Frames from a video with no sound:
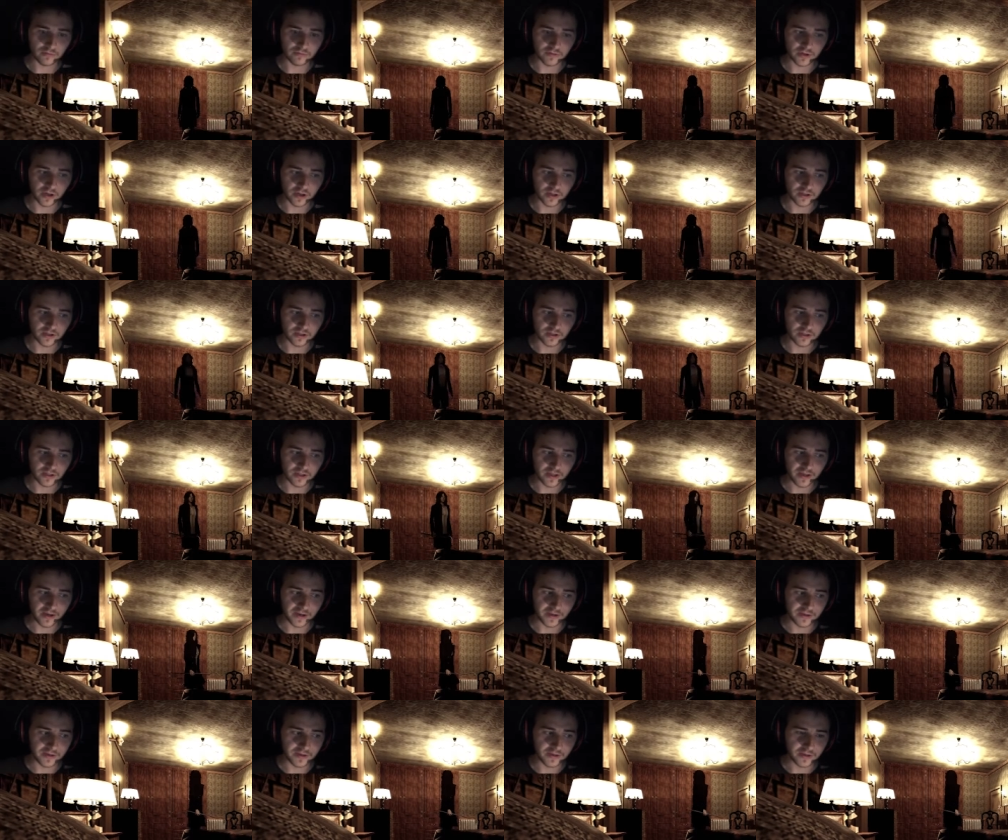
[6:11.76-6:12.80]
have done.
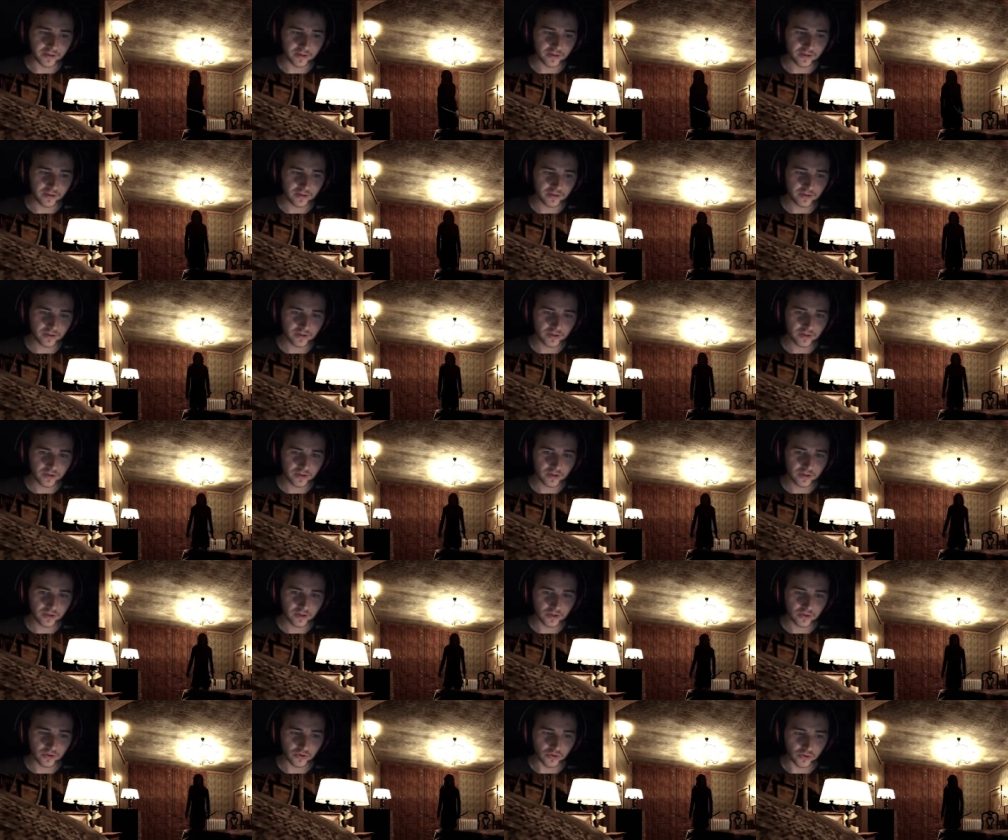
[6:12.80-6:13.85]
Yeah, I did.
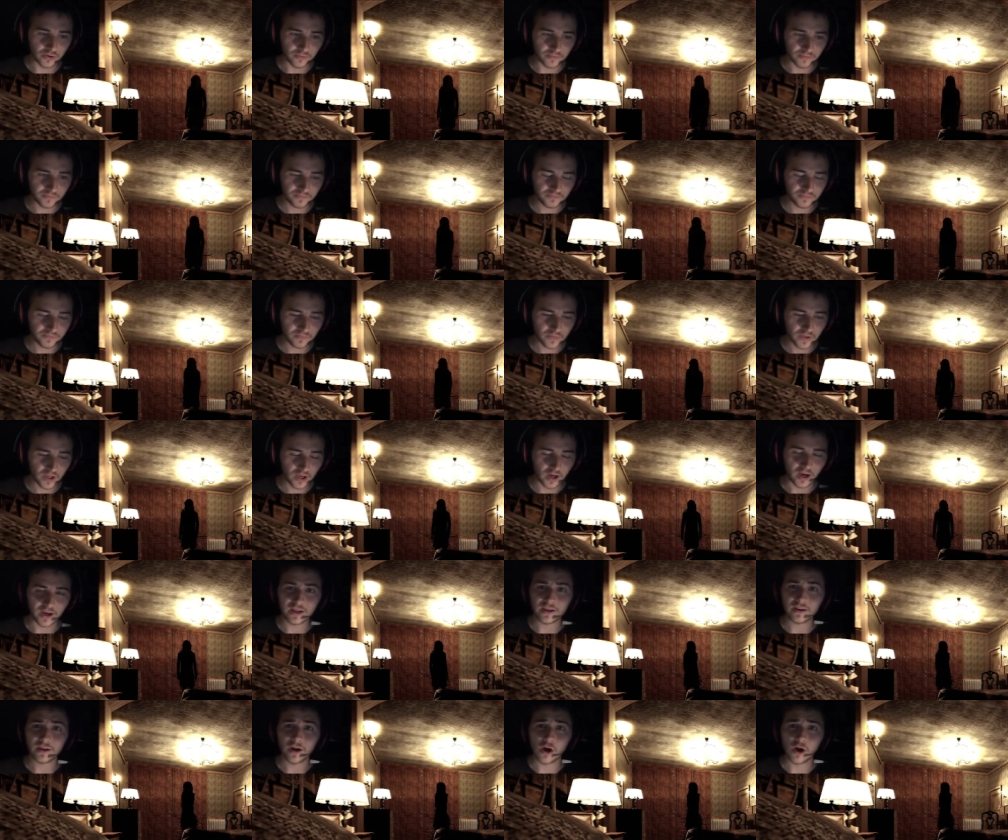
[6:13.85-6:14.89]
Good. I didn't